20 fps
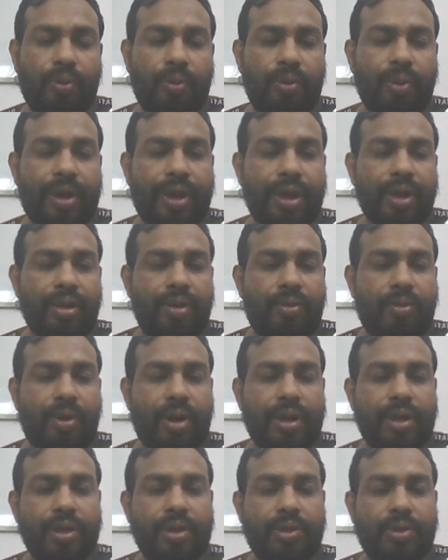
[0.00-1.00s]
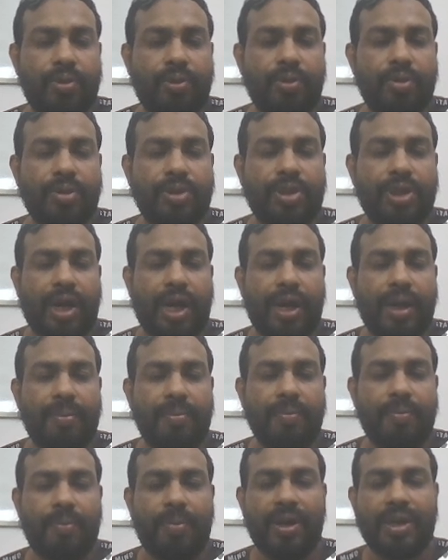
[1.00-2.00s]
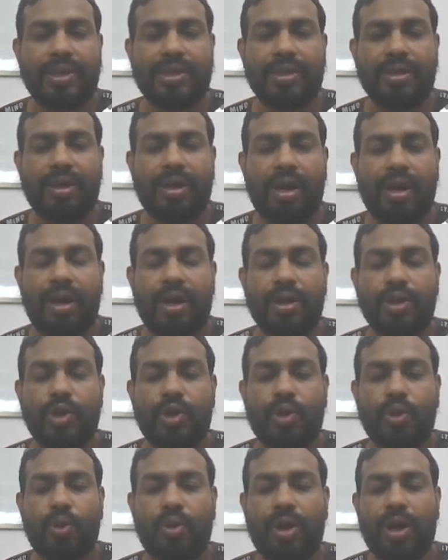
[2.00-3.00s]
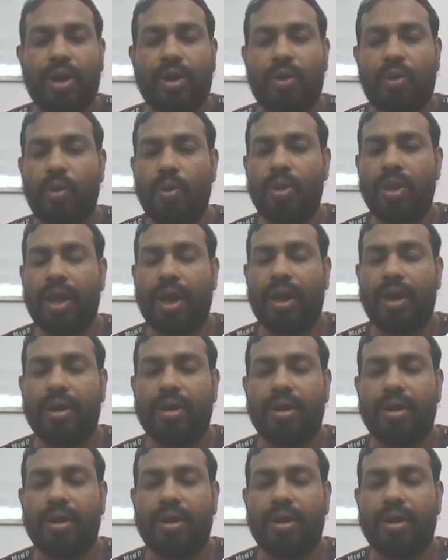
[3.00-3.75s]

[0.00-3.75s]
Okay, quarter two, time plus ga chora kolda,